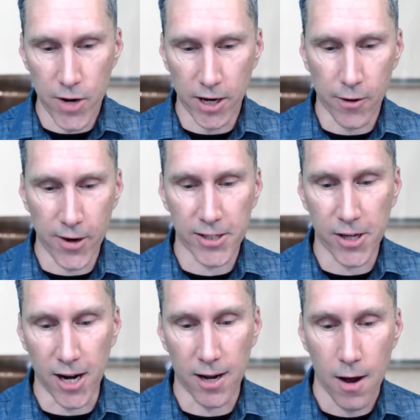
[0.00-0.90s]
we are going to
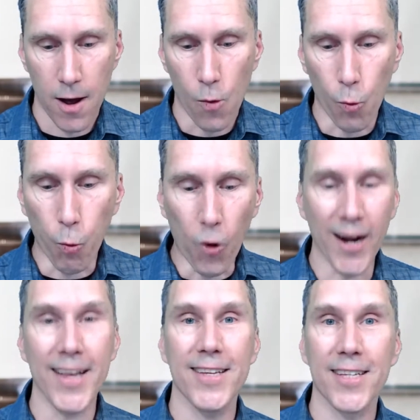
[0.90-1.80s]
talk
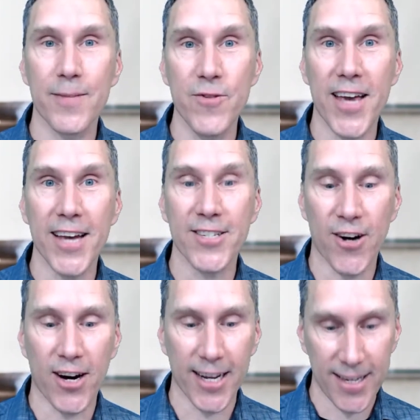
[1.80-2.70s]
what is a communication
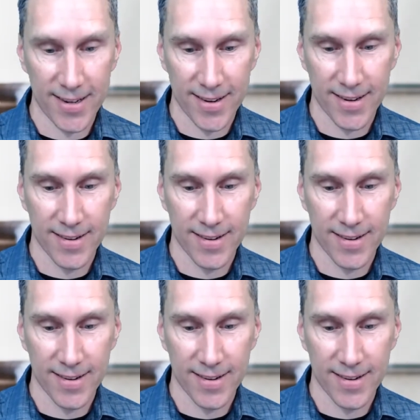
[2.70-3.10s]
audit,